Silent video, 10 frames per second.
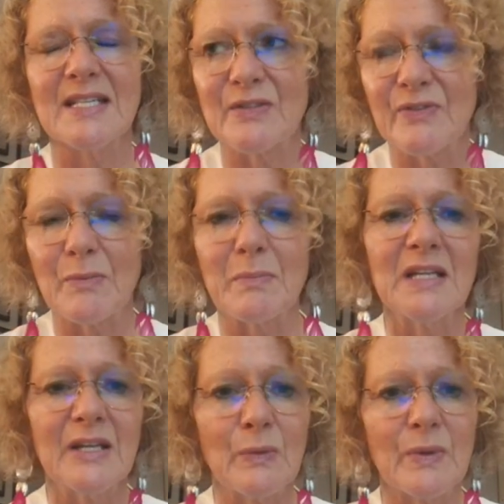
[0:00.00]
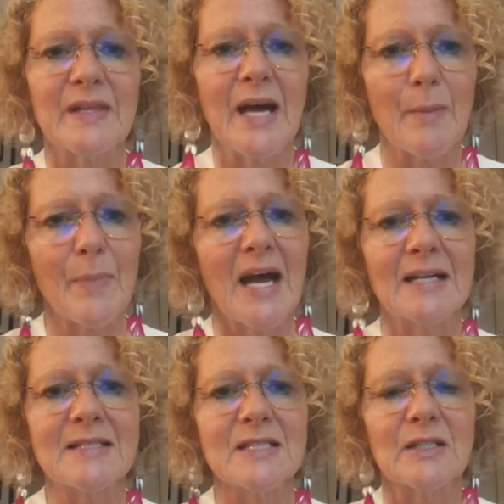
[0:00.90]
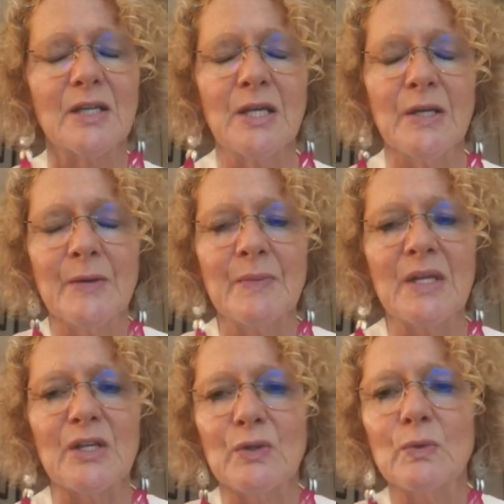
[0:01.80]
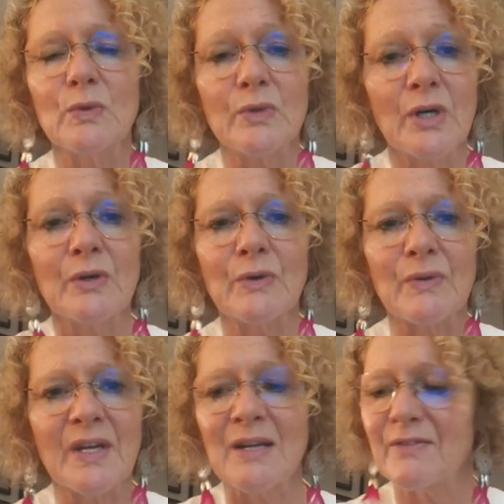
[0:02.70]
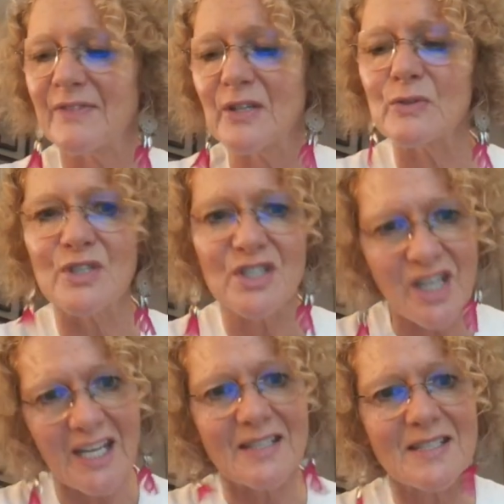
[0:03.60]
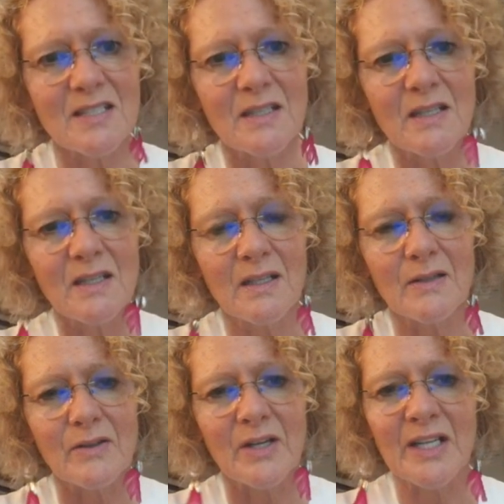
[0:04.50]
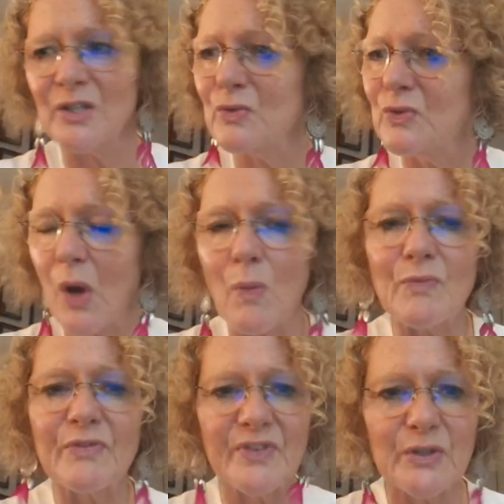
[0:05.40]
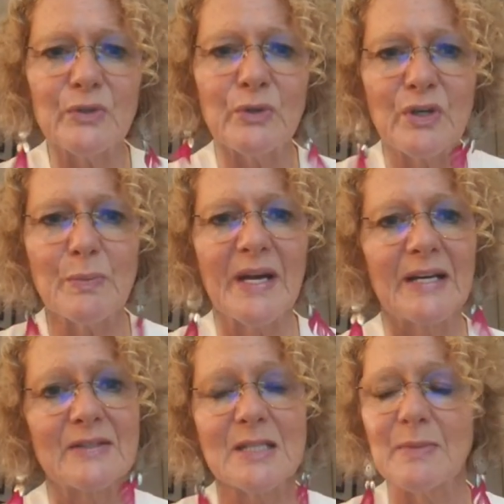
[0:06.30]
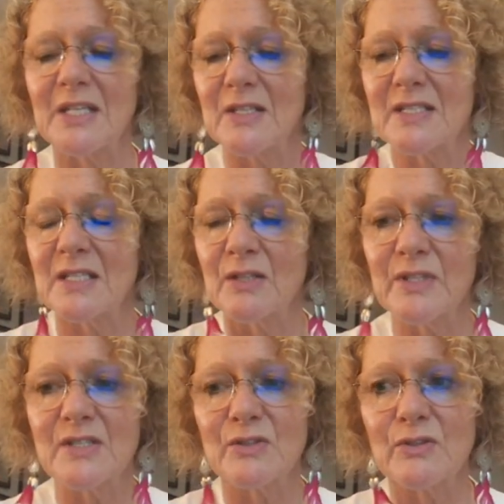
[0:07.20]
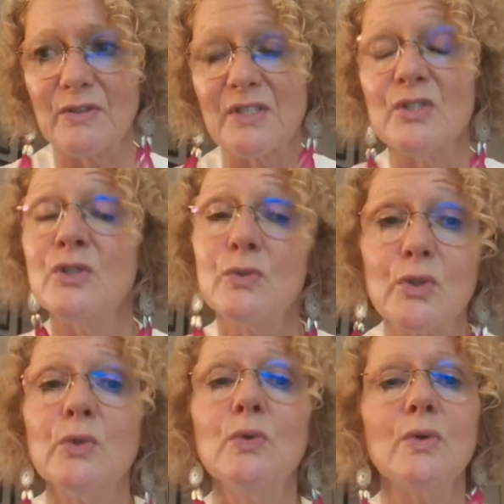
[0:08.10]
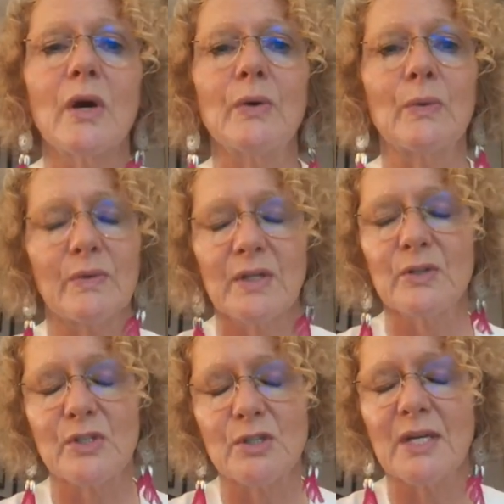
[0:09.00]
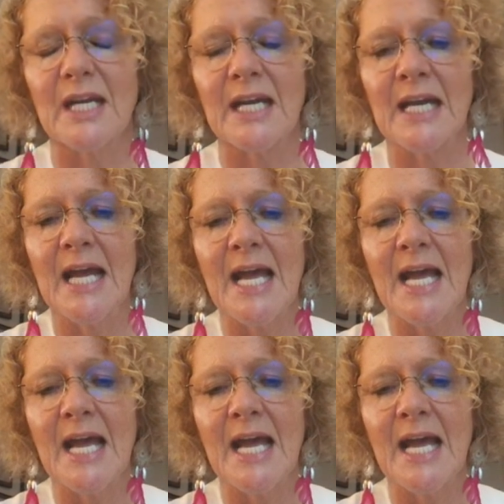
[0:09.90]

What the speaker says: is familiar with that pattern, you will know that it feels shit, right? You don't feel good about it, because the honest truth is you do know that you're doing it.